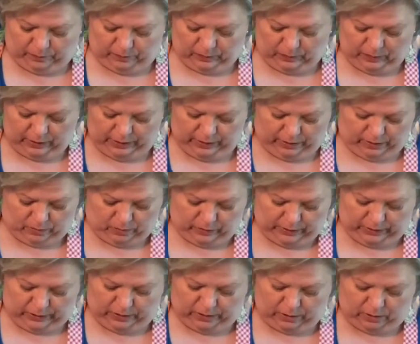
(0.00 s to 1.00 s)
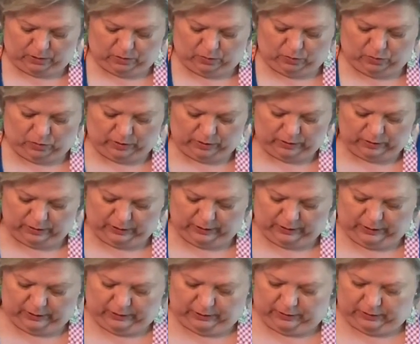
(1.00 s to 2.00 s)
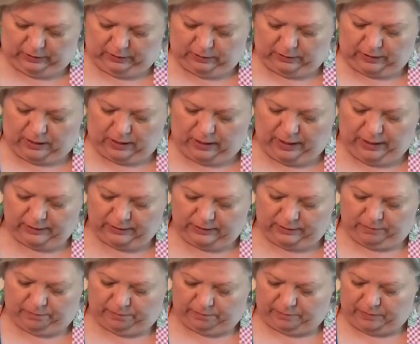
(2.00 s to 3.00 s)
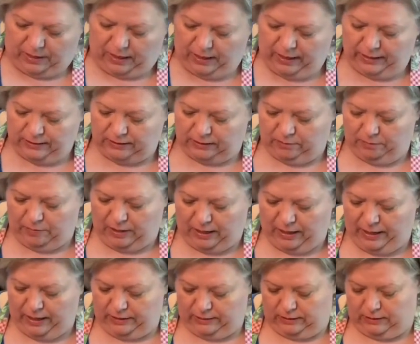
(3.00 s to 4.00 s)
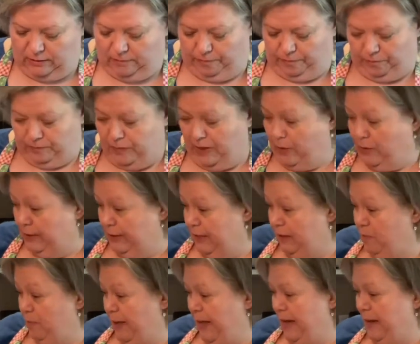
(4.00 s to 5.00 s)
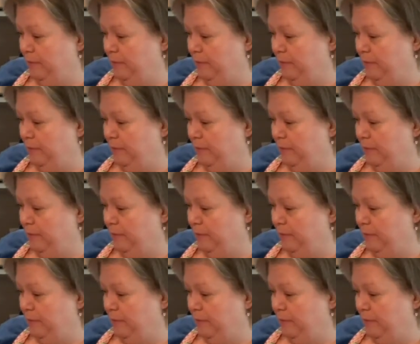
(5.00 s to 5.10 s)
There we go. Awesome, awesome, awesome. Now I'll get the pan